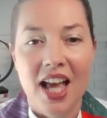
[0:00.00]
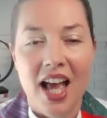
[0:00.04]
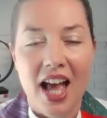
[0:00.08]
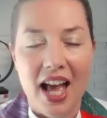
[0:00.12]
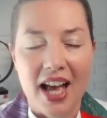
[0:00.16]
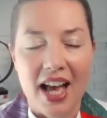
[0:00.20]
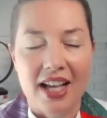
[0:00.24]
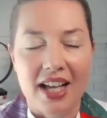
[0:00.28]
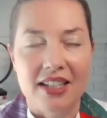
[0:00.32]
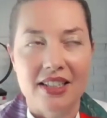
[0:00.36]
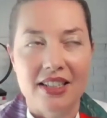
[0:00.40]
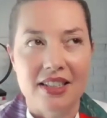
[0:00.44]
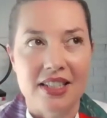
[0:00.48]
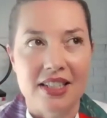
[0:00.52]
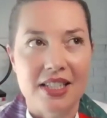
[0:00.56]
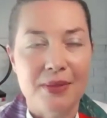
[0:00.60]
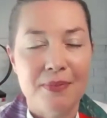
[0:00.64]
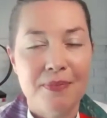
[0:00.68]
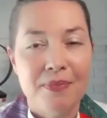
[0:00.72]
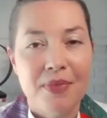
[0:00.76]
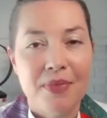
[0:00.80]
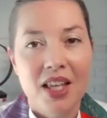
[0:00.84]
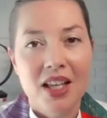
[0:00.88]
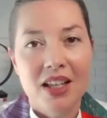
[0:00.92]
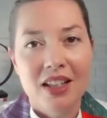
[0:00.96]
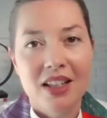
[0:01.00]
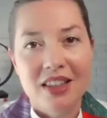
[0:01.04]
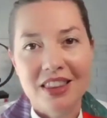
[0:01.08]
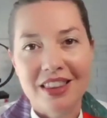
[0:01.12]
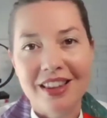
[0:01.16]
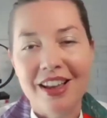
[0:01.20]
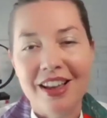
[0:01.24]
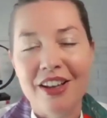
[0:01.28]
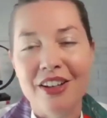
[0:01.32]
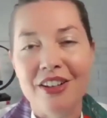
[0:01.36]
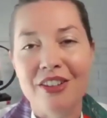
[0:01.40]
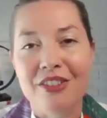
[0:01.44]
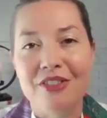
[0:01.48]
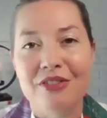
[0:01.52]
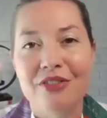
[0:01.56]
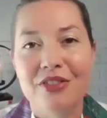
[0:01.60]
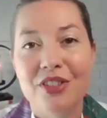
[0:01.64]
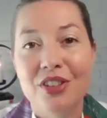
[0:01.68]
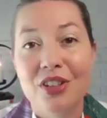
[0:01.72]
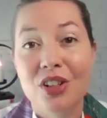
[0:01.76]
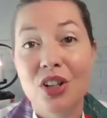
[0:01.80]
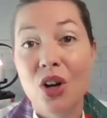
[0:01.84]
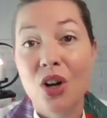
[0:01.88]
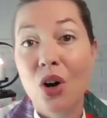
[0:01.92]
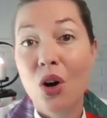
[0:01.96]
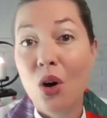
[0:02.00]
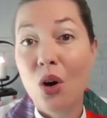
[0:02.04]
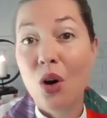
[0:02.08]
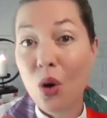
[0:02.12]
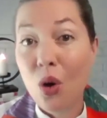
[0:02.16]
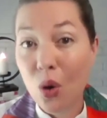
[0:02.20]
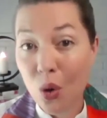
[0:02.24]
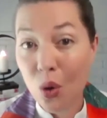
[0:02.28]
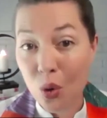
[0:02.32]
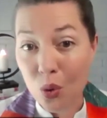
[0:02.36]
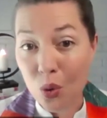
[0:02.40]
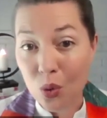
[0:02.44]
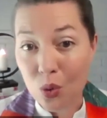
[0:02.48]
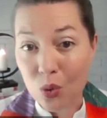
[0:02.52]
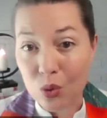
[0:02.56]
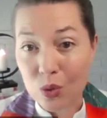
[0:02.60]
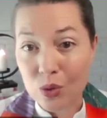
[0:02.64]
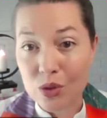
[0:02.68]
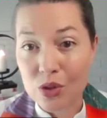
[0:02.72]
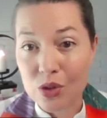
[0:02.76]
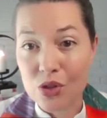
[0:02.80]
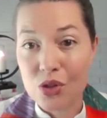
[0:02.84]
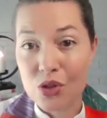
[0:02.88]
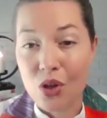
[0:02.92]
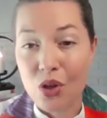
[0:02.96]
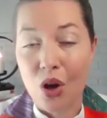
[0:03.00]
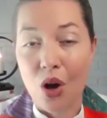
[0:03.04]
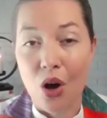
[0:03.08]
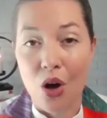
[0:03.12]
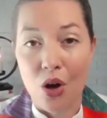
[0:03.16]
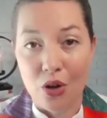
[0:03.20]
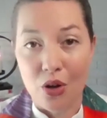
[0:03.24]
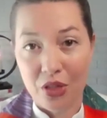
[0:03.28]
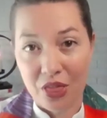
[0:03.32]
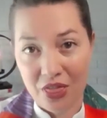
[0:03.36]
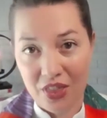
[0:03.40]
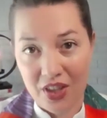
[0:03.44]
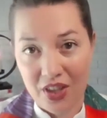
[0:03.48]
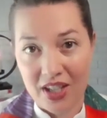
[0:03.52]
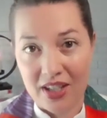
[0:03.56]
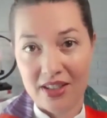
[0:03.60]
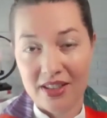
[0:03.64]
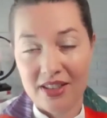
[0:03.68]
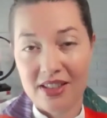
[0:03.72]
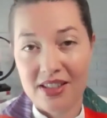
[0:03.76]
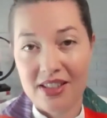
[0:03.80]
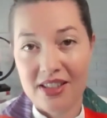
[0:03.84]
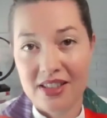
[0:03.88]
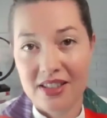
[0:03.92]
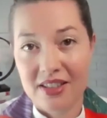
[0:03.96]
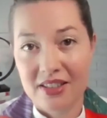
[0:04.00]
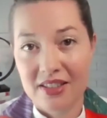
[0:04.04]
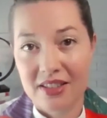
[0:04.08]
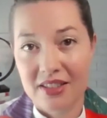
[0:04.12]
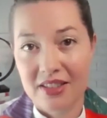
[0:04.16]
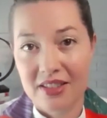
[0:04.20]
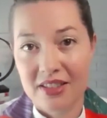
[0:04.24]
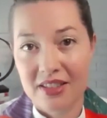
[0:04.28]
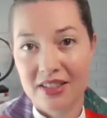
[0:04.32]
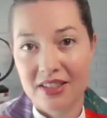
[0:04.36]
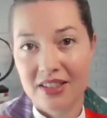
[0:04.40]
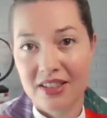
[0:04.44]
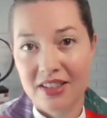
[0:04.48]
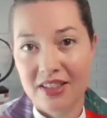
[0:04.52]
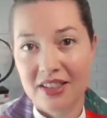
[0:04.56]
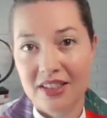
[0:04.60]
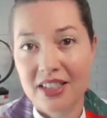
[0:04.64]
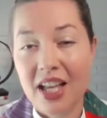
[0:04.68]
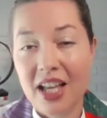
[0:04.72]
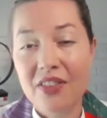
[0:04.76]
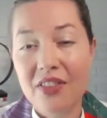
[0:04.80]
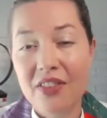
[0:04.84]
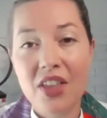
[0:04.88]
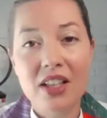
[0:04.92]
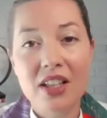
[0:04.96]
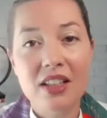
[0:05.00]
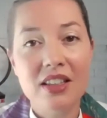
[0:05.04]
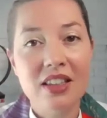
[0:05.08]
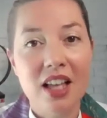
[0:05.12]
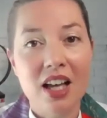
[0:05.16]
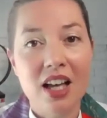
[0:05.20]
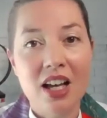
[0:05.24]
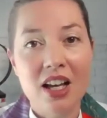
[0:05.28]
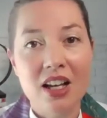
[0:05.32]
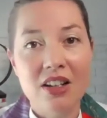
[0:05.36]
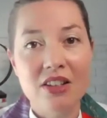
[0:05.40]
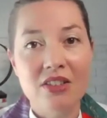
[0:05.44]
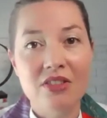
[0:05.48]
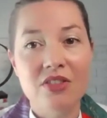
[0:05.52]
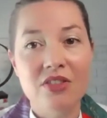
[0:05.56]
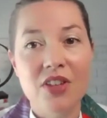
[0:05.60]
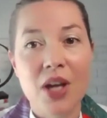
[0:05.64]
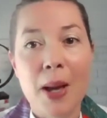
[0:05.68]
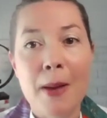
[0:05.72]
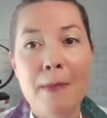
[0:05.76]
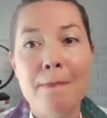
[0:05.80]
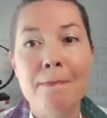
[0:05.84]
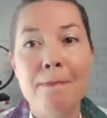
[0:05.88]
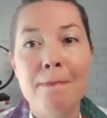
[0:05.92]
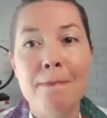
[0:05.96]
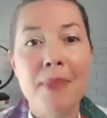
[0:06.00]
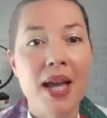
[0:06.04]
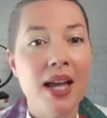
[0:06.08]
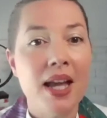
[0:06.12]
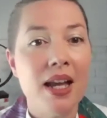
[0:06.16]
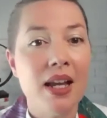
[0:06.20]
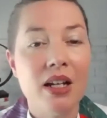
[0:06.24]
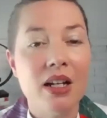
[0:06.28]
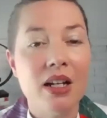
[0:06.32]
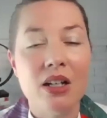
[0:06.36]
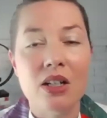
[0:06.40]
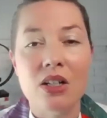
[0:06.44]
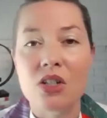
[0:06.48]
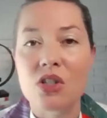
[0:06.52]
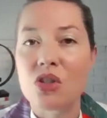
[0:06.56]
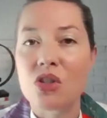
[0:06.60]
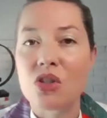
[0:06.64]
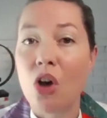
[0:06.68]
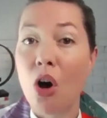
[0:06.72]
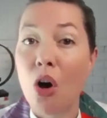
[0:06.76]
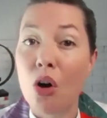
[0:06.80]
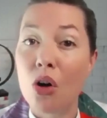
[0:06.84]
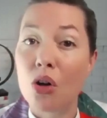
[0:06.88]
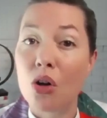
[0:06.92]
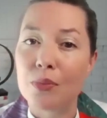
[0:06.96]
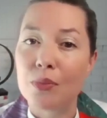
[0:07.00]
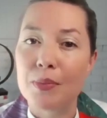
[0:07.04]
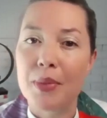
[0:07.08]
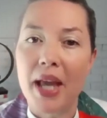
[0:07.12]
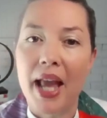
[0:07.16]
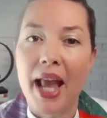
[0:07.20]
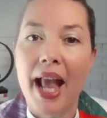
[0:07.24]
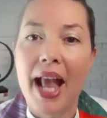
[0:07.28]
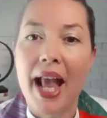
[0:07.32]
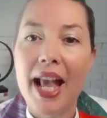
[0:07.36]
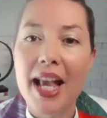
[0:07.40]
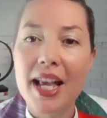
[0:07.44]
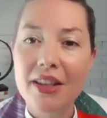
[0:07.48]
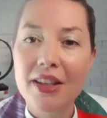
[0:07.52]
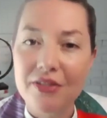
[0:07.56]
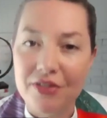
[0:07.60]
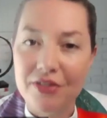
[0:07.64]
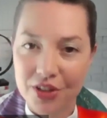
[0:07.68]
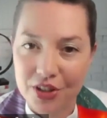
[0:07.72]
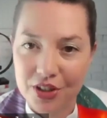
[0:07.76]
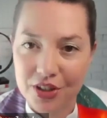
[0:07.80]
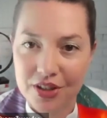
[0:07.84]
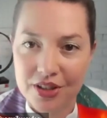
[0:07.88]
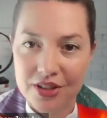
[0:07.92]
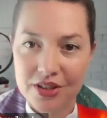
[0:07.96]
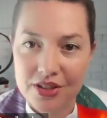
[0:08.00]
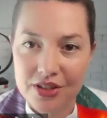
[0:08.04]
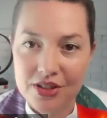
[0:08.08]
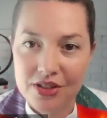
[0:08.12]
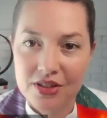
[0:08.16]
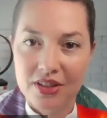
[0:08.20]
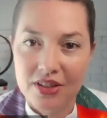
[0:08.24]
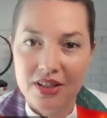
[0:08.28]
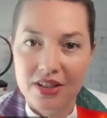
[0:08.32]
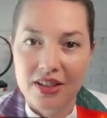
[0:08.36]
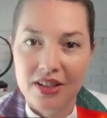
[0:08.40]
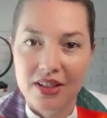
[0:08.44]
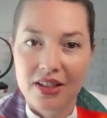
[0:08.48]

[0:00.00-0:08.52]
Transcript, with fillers: as love holds all things. Not that love bears all behaviors,